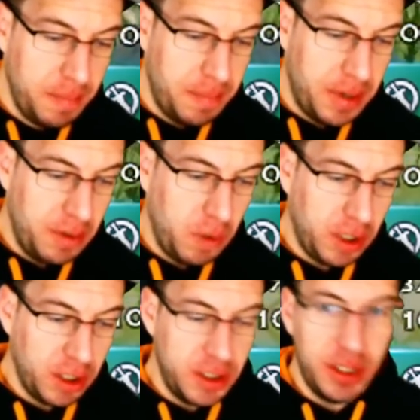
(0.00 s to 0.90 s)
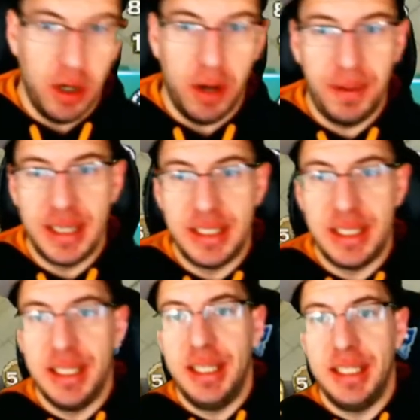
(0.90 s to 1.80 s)
But we're going to go up against
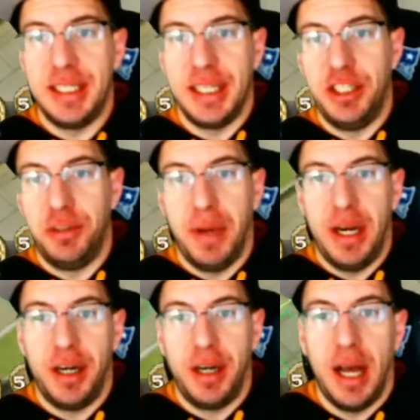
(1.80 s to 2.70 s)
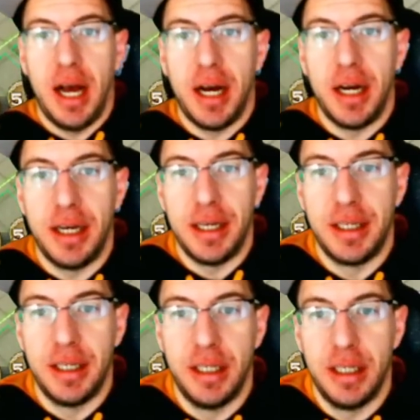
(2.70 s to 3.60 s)
this Lich player.
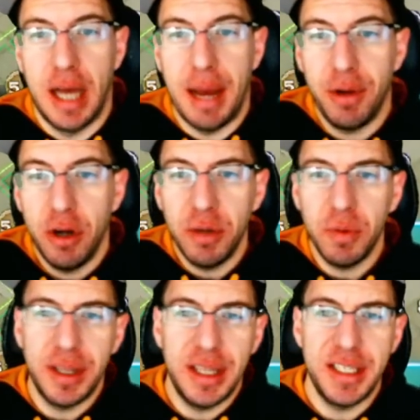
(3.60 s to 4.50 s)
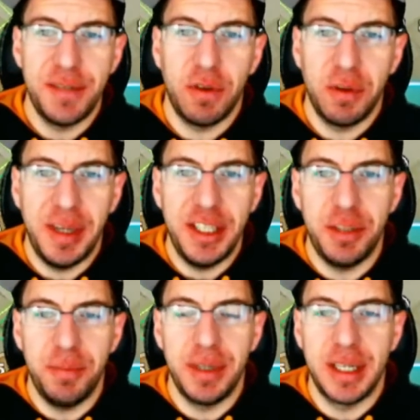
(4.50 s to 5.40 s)
I'm going with this
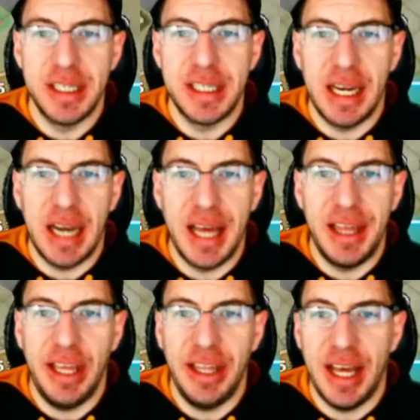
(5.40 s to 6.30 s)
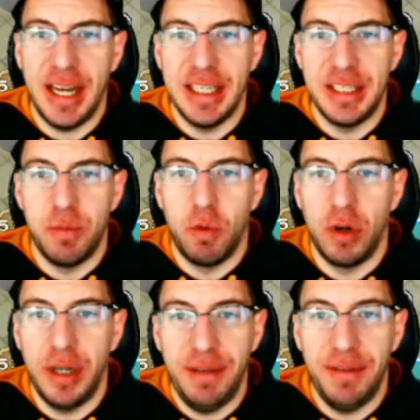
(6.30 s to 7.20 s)
formation because I think that is
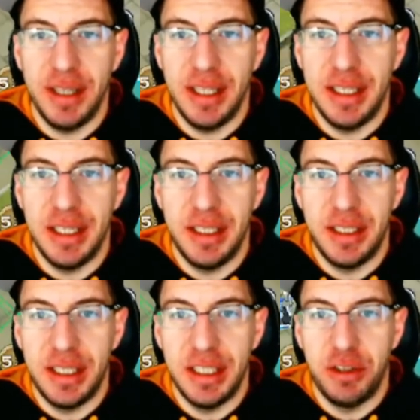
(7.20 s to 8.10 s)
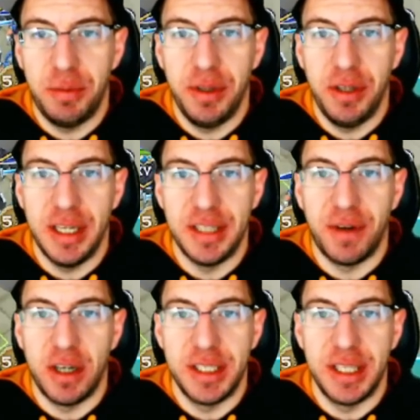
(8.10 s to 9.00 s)
more evenly distributed as
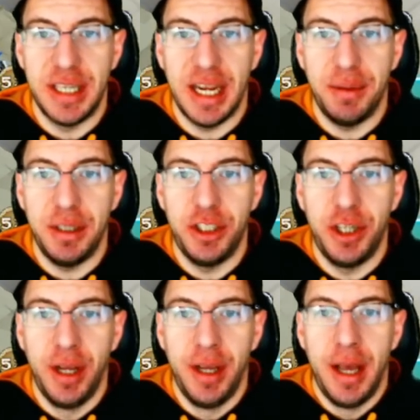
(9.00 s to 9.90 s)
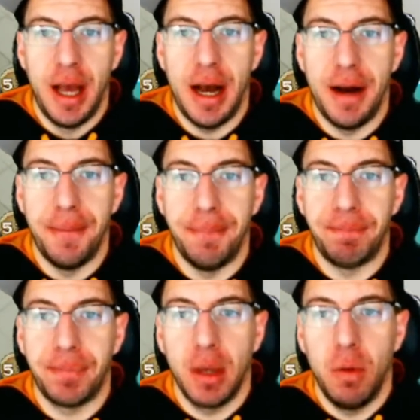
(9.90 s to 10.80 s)
far as the damage.
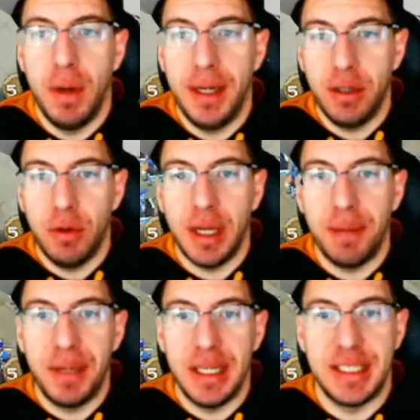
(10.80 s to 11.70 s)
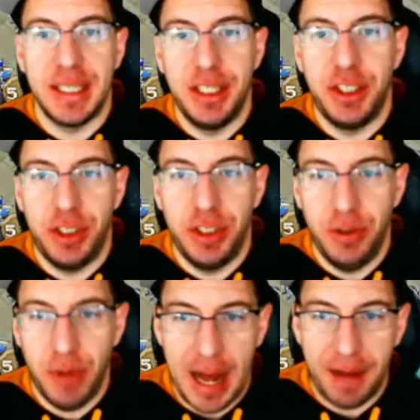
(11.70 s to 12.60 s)
When going up against Lich,
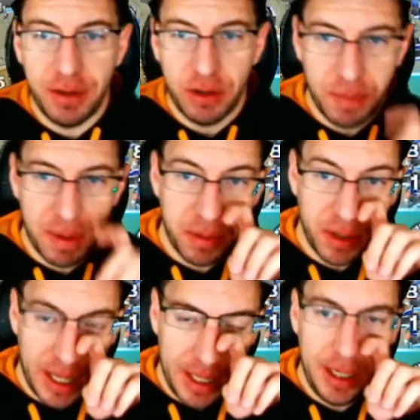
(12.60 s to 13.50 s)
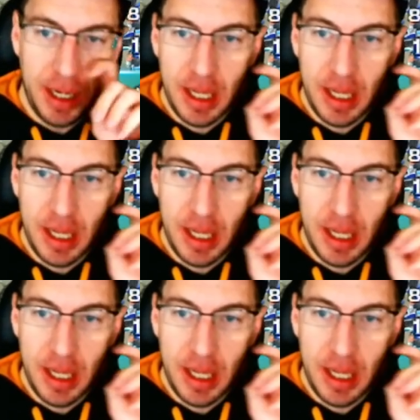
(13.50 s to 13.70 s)
you have to remember that